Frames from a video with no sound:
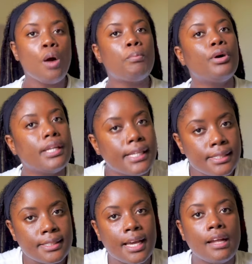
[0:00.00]

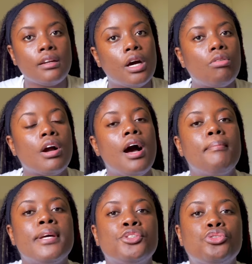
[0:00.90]
police can now
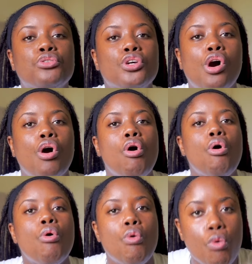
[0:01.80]
come into your
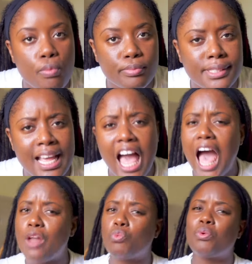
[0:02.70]
homes.
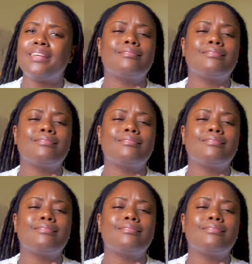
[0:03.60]
And